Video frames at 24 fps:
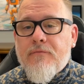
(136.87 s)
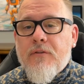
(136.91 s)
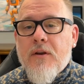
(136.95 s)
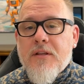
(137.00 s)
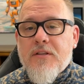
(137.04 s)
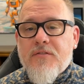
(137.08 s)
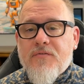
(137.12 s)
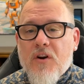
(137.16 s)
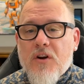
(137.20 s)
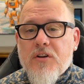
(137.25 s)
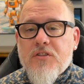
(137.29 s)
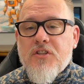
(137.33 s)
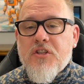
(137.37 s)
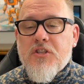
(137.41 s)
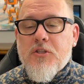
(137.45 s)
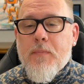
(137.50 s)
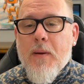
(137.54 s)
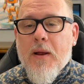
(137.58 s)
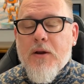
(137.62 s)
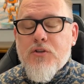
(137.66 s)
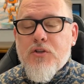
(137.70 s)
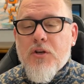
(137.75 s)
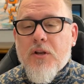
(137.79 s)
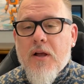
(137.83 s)
as far as
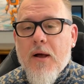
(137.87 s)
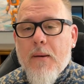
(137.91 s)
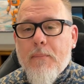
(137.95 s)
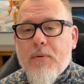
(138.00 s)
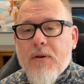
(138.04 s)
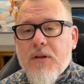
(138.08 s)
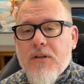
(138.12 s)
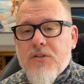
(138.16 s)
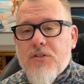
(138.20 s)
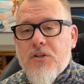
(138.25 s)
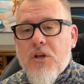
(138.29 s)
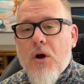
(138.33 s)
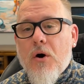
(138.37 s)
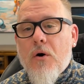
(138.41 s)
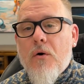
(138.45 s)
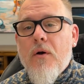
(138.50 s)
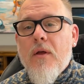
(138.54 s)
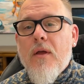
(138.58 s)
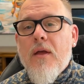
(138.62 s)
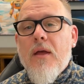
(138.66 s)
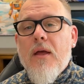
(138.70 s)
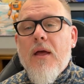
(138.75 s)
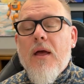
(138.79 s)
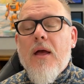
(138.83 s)
inspection companies go,
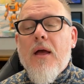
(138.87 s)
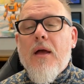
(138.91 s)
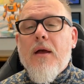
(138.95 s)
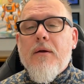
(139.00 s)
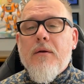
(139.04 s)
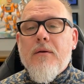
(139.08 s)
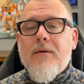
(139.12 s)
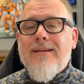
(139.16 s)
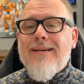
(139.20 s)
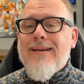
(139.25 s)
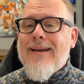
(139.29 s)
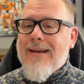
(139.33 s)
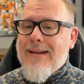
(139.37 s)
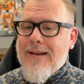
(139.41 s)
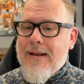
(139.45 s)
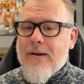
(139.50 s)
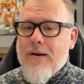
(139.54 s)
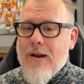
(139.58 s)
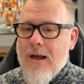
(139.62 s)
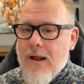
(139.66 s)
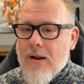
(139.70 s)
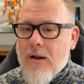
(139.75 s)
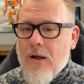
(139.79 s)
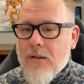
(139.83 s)
and
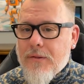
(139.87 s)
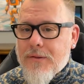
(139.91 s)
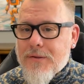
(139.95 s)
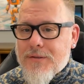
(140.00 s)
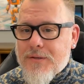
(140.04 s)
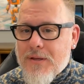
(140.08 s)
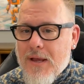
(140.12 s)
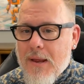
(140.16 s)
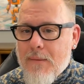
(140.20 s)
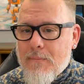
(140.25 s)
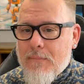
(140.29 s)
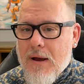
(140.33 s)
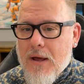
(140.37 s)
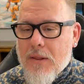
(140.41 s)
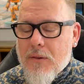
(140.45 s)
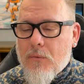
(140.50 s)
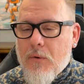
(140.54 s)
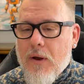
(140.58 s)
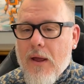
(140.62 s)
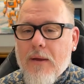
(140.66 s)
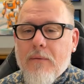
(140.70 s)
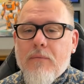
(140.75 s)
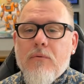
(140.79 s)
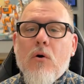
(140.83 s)
they're not all the same, by the
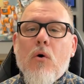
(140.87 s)
way.